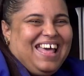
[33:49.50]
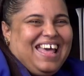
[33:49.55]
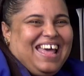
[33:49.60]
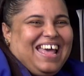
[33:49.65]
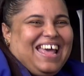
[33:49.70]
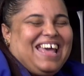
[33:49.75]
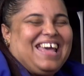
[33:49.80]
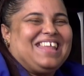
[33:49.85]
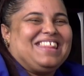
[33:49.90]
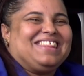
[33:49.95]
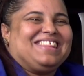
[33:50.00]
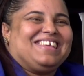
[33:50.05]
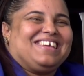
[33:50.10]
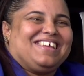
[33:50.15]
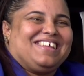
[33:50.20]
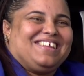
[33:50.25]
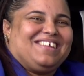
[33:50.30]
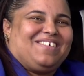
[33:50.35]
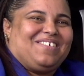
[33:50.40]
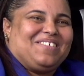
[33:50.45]
And
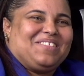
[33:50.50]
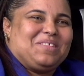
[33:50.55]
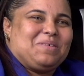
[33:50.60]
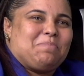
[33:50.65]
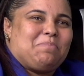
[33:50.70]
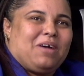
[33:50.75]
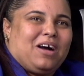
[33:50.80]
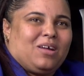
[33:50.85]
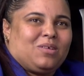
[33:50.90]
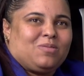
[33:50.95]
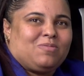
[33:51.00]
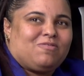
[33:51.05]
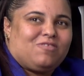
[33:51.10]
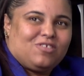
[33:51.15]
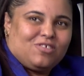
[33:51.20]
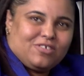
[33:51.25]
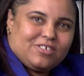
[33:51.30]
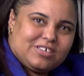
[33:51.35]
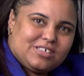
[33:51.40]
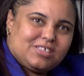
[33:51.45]
then on the bottom
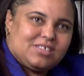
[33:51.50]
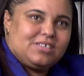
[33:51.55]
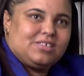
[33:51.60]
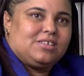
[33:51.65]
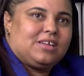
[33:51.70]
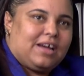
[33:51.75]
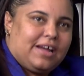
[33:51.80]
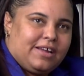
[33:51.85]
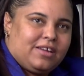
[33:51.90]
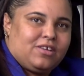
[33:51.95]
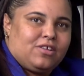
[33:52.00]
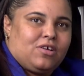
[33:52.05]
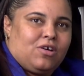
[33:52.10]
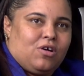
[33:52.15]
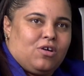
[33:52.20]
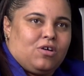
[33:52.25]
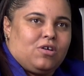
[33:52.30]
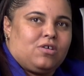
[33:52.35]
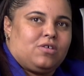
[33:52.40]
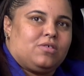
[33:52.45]
floor is the dining
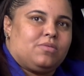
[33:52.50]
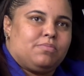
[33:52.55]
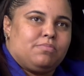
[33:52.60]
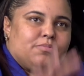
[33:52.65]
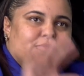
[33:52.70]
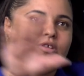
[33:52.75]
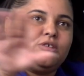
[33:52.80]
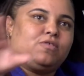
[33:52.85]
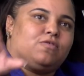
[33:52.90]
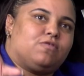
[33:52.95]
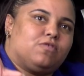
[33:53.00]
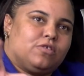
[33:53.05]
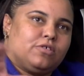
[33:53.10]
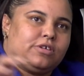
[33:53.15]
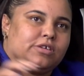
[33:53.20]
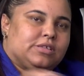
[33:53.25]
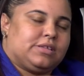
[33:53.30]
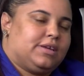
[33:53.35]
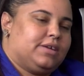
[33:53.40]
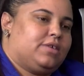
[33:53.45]
hall. Middle
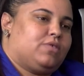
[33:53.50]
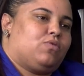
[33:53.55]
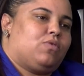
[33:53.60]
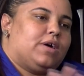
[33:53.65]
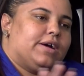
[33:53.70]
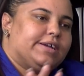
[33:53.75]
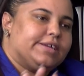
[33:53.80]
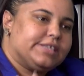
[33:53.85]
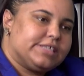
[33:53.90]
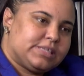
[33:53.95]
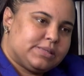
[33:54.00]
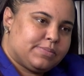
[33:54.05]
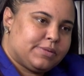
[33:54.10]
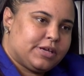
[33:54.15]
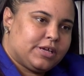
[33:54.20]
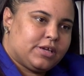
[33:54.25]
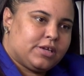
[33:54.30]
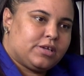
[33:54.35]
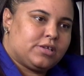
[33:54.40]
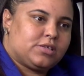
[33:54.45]
floor is like quiet
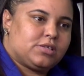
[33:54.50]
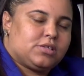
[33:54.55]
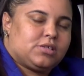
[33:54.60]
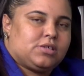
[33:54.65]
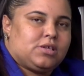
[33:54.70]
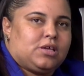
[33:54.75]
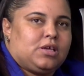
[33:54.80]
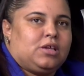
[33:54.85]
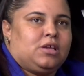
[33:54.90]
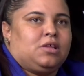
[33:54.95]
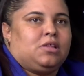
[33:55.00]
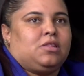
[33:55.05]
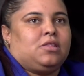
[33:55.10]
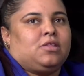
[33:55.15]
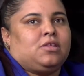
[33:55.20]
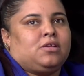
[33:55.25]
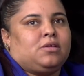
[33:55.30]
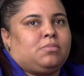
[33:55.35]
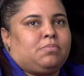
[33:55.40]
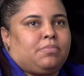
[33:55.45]
space. In
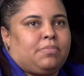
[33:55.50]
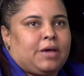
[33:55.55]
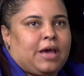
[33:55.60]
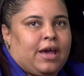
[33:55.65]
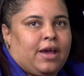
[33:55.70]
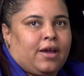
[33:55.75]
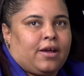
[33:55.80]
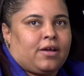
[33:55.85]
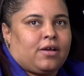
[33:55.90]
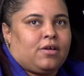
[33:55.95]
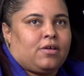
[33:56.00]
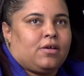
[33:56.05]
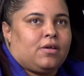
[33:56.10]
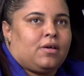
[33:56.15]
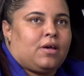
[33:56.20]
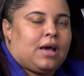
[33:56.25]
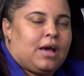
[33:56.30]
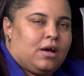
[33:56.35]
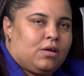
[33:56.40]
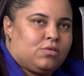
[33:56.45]
the back
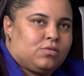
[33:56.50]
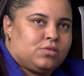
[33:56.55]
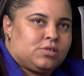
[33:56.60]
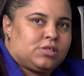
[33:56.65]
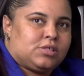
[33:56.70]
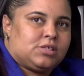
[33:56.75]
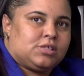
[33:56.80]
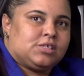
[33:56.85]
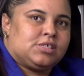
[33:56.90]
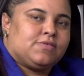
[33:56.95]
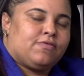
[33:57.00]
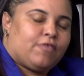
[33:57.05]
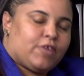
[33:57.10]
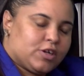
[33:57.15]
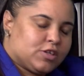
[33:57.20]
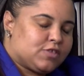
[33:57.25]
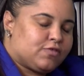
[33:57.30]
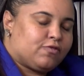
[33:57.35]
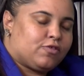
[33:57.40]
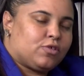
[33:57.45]
house, the
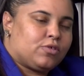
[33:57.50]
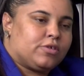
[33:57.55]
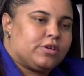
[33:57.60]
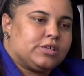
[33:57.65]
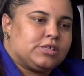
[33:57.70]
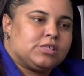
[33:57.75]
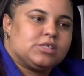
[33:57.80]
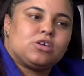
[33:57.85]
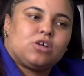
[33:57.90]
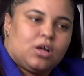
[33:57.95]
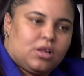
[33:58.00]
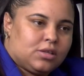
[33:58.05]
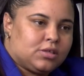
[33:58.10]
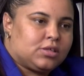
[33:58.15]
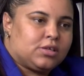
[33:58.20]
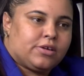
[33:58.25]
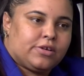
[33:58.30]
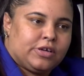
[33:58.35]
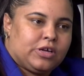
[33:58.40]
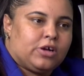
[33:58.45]
1st floor is the
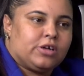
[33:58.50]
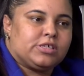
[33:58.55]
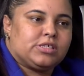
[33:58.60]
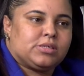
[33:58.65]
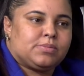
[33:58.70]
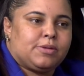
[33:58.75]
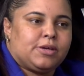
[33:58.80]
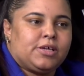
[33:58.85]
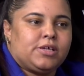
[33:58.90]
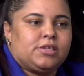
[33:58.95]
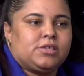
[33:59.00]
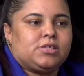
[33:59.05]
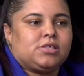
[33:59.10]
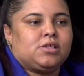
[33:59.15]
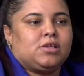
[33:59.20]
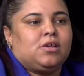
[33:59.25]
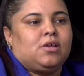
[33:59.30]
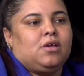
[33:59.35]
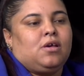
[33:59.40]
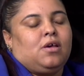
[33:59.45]
culinary art
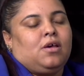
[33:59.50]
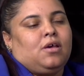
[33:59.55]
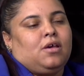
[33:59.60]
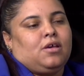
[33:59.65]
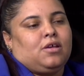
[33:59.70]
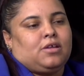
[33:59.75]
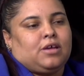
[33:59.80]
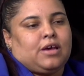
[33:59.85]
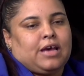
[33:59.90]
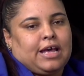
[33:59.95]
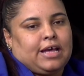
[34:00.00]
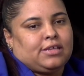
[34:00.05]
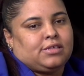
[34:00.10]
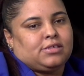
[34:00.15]
space. It has